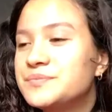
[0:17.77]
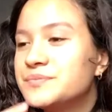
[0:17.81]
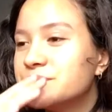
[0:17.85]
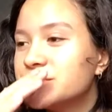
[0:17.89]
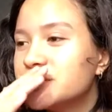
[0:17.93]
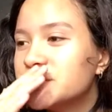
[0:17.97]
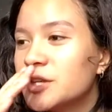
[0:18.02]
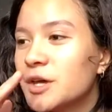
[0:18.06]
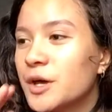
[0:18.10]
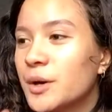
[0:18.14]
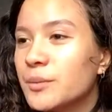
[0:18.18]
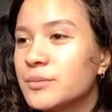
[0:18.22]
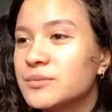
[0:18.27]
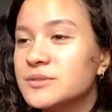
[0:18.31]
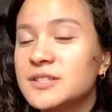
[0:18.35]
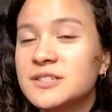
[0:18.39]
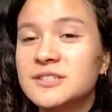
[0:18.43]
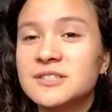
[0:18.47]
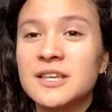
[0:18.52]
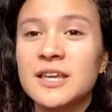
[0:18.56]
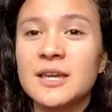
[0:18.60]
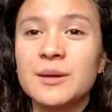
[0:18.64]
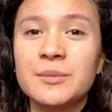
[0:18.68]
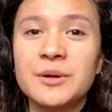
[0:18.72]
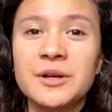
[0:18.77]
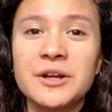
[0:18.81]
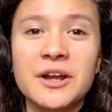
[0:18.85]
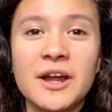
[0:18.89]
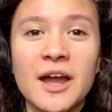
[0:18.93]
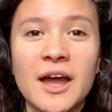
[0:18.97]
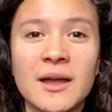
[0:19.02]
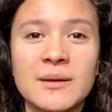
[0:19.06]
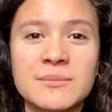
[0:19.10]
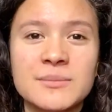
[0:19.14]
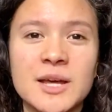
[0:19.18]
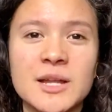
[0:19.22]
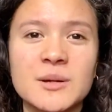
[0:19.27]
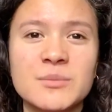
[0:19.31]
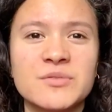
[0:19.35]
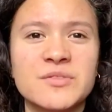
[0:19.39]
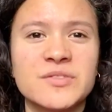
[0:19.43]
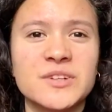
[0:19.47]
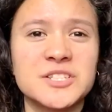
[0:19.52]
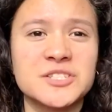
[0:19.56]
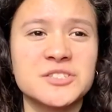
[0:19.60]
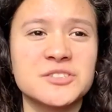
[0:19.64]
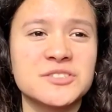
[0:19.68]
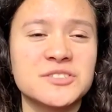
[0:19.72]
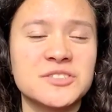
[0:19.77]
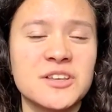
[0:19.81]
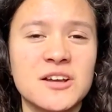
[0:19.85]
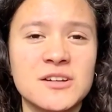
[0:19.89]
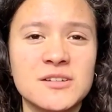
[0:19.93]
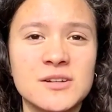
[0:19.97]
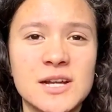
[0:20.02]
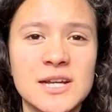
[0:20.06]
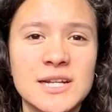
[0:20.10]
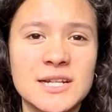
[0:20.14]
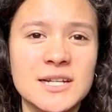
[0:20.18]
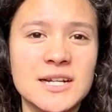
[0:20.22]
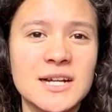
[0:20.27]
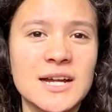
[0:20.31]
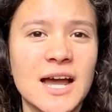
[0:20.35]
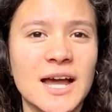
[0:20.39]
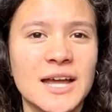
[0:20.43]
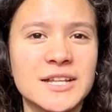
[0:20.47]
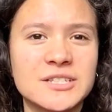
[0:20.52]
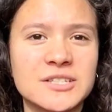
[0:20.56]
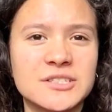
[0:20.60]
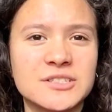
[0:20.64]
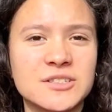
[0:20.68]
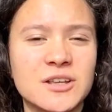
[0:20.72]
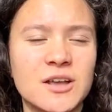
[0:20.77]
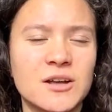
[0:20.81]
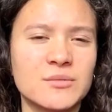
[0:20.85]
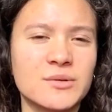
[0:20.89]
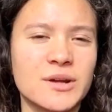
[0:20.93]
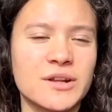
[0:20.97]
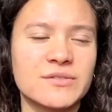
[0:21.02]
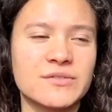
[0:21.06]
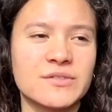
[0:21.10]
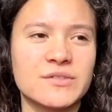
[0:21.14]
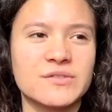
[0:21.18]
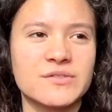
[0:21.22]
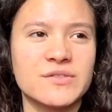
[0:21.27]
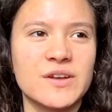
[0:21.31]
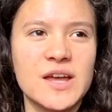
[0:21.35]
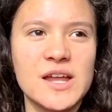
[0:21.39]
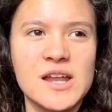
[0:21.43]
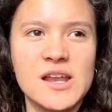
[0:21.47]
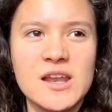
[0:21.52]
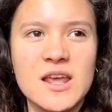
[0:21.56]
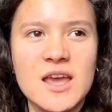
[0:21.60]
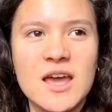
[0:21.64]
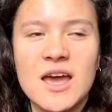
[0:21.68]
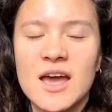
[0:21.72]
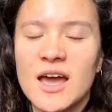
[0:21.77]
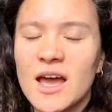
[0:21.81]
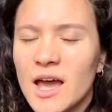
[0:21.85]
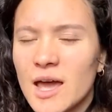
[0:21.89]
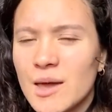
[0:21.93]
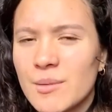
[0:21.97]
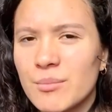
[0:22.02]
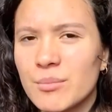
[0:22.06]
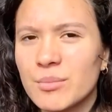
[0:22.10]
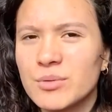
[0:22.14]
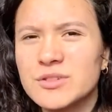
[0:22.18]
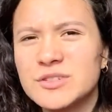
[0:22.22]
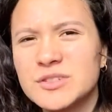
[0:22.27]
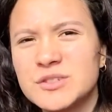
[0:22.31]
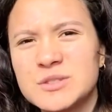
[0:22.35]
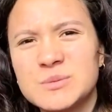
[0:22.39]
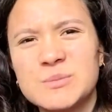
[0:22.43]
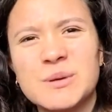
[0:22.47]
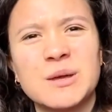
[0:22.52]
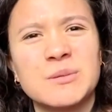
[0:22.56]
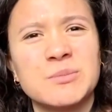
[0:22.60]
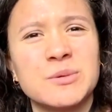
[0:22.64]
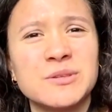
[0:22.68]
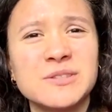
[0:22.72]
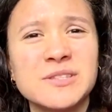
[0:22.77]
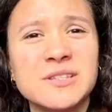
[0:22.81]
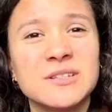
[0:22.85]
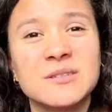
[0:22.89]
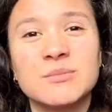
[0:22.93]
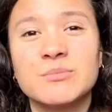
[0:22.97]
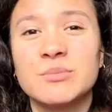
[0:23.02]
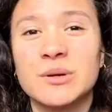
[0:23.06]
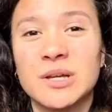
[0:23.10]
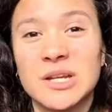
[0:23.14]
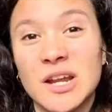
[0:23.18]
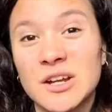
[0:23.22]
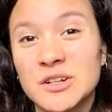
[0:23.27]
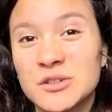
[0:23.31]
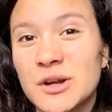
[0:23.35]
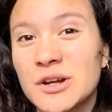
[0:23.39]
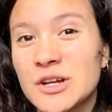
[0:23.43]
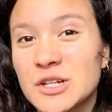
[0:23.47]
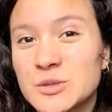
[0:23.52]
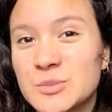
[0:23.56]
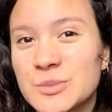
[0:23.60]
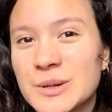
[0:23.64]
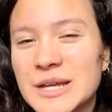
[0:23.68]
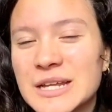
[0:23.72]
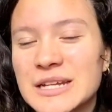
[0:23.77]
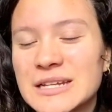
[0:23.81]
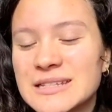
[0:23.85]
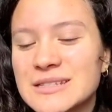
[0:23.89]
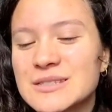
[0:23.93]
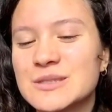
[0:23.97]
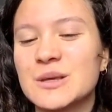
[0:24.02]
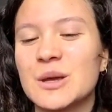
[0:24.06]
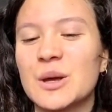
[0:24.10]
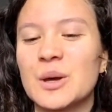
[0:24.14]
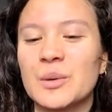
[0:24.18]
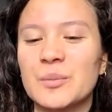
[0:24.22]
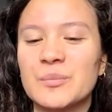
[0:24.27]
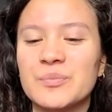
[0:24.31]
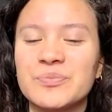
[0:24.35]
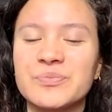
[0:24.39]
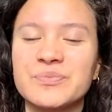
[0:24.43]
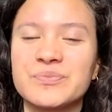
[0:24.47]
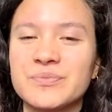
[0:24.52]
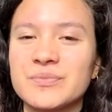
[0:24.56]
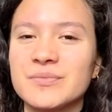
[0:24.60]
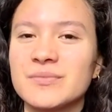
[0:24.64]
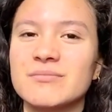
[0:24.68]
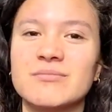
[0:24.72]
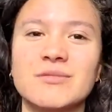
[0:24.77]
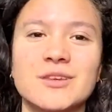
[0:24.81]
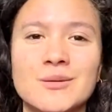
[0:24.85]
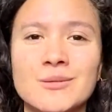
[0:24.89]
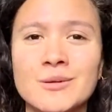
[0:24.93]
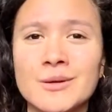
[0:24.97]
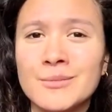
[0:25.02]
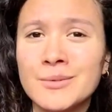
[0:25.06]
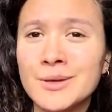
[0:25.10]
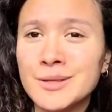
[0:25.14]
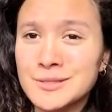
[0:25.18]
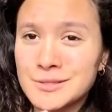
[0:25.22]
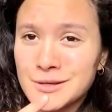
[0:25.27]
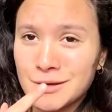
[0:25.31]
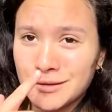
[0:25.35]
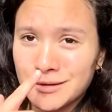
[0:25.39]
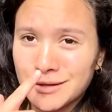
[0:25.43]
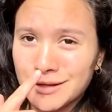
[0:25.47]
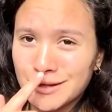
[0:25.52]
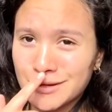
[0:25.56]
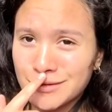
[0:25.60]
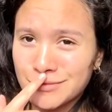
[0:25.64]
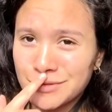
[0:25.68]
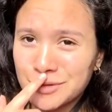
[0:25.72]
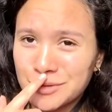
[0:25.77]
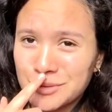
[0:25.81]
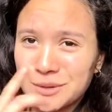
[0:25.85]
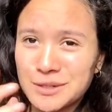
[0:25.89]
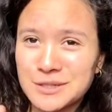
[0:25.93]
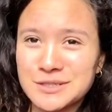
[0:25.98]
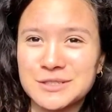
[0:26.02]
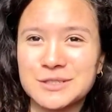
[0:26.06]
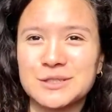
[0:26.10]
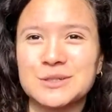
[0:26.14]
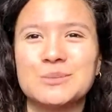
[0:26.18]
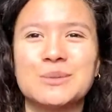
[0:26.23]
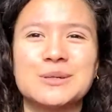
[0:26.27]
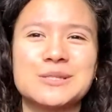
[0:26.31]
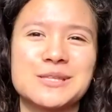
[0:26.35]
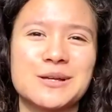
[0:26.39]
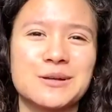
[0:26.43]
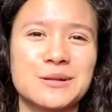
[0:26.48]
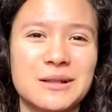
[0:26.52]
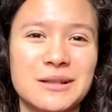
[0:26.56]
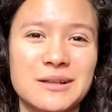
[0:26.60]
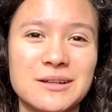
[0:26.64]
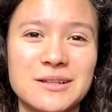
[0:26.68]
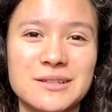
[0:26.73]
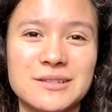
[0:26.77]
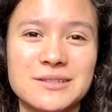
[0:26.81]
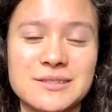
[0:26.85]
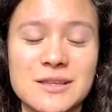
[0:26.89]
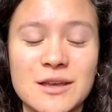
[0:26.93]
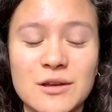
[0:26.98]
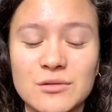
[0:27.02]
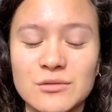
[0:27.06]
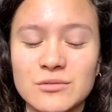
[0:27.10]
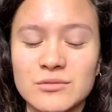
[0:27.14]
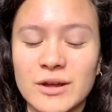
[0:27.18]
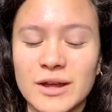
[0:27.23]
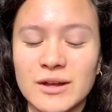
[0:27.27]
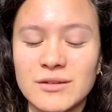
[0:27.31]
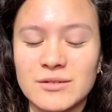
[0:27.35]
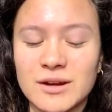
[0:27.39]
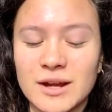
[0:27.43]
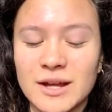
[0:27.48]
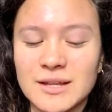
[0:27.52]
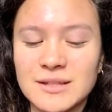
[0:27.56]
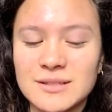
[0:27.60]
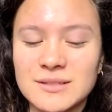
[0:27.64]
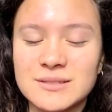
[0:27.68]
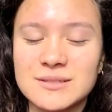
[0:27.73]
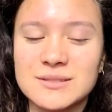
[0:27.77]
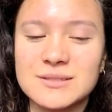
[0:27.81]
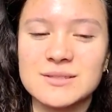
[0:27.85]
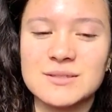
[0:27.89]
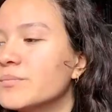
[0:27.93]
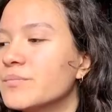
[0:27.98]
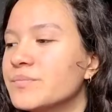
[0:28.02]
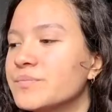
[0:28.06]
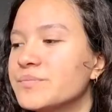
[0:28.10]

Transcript: So, disclaimer, I'm not a professional songwriter, I just songwrite for fun. I produce my own music, but on GarageBand, so look me up on SoundCloud if you want to. My SoundCloud is Ray Writes.